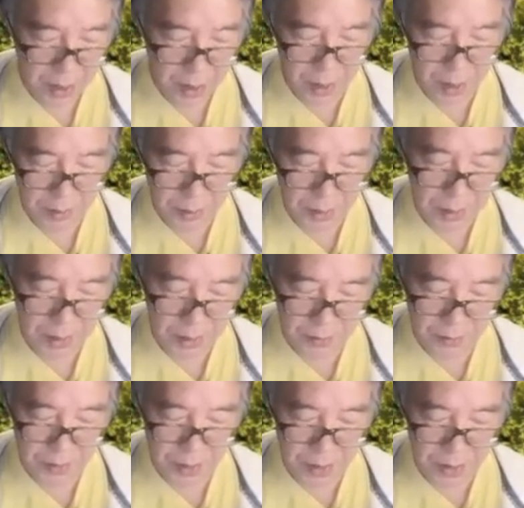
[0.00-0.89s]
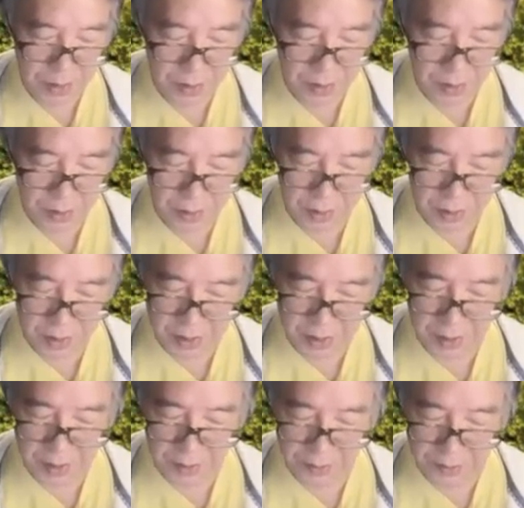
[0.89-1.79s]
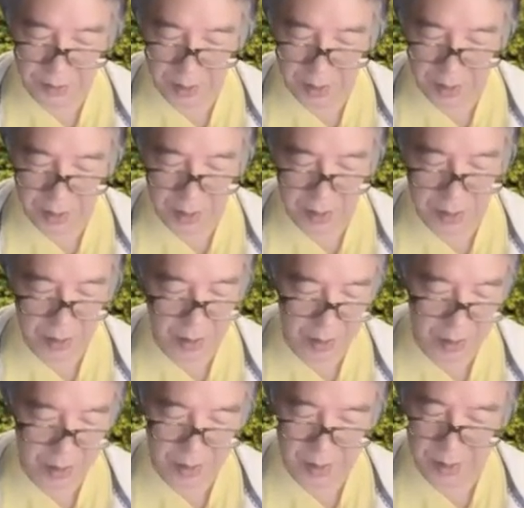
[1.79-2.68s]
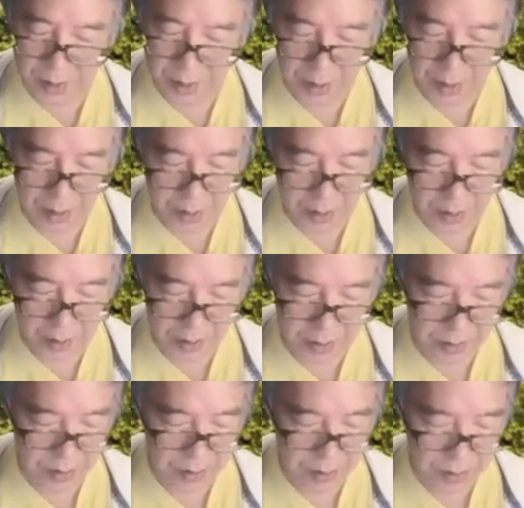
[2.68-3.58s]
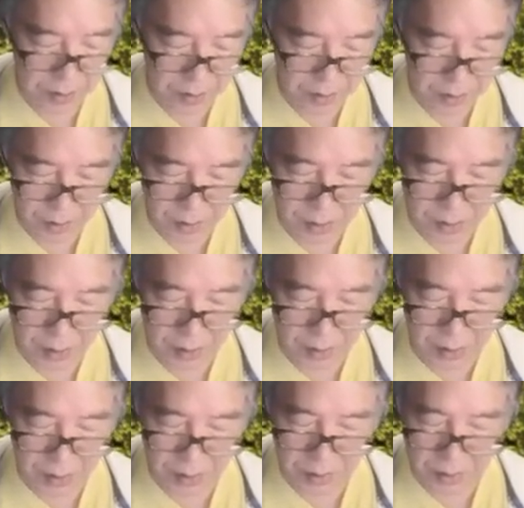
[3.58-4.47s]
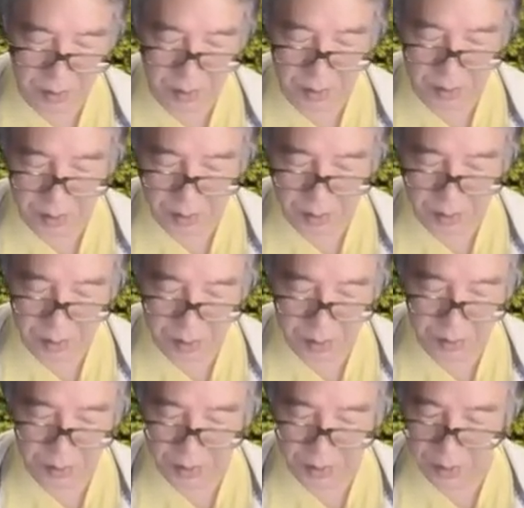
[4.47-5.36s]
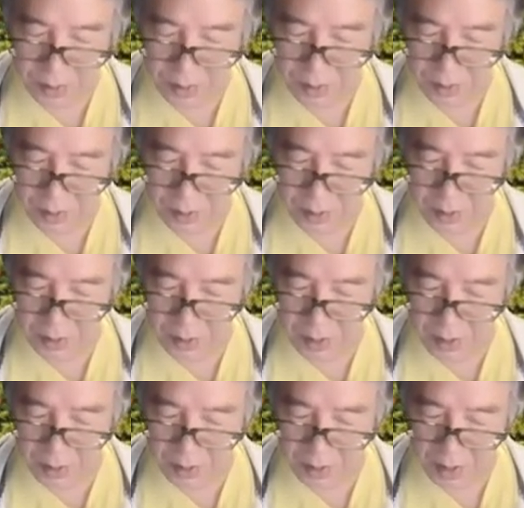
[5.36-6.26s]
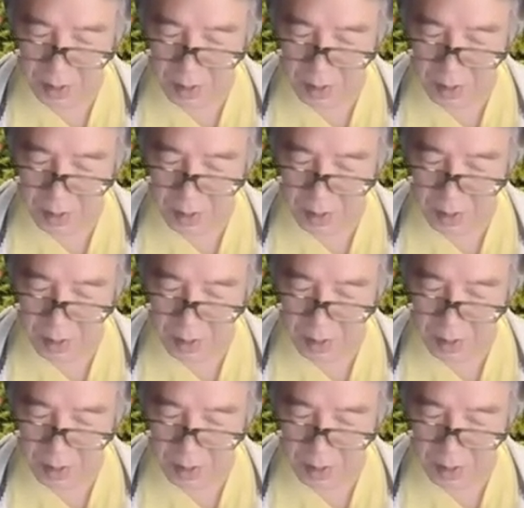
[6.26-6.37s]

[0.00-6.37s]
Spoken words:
And by definition, you easily find that this addition splits like this. And